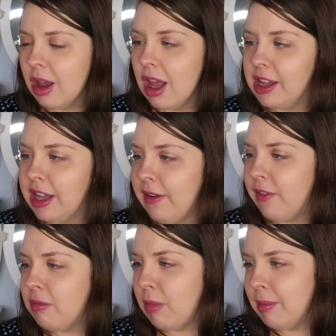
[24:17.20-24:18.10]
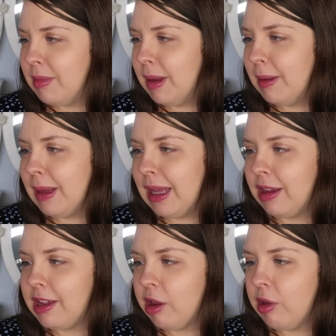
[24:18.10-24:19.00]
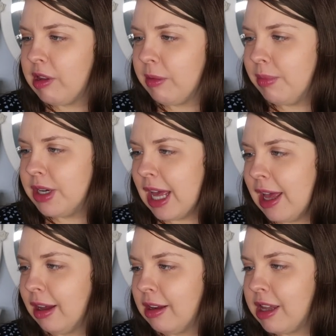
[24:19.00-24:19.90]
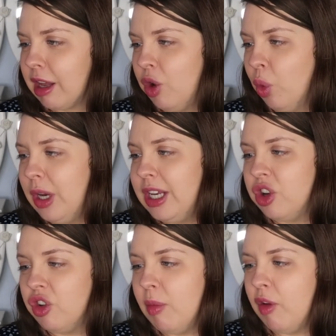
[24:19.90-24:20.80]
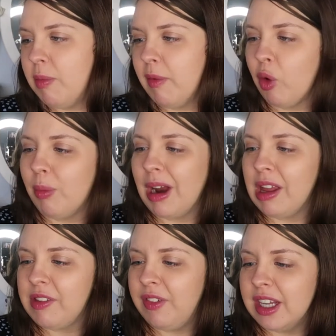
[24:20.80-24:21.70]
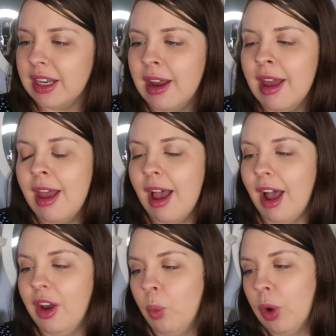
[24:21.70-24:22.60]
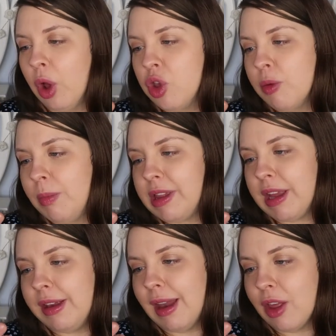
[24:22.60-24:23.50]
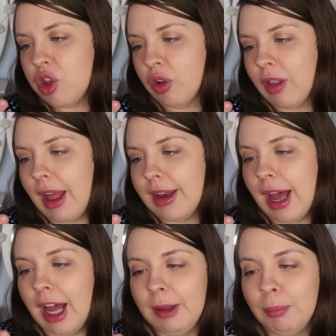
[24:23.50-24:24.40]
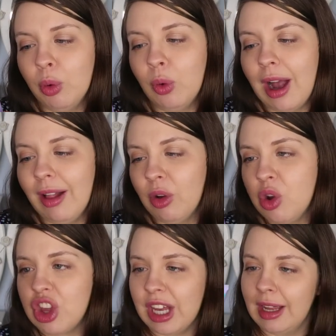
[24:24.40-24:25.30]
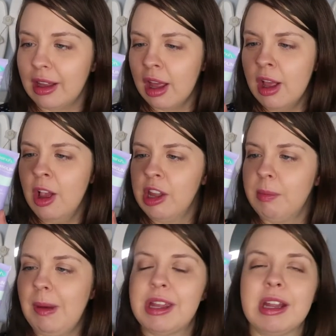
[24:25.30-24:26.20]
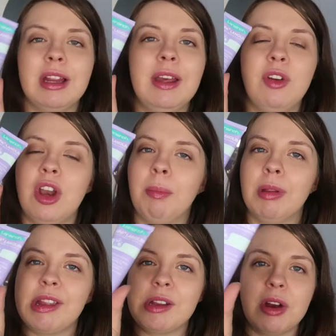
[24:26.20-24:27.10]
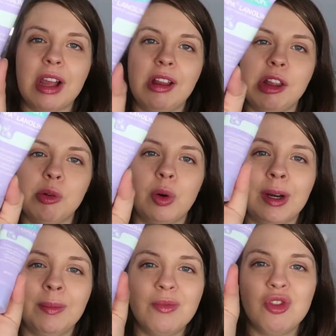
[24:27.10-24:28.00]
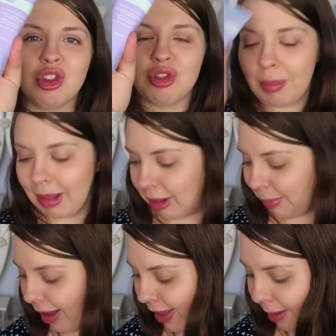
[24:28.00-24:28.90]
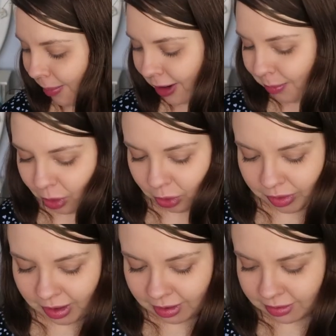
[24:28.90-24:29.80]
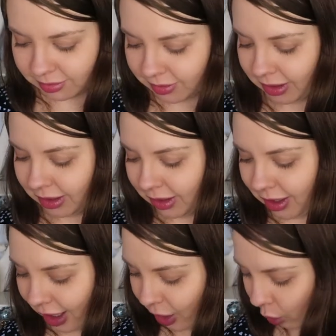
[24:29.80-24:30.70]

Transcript: Safer mum and baby, soothes and protects, no need to remove before breastfeeding, and 100% natural and hypoallergenic. So basically, if your nipples start getting sore, just rub a little bit of that bad boy on there and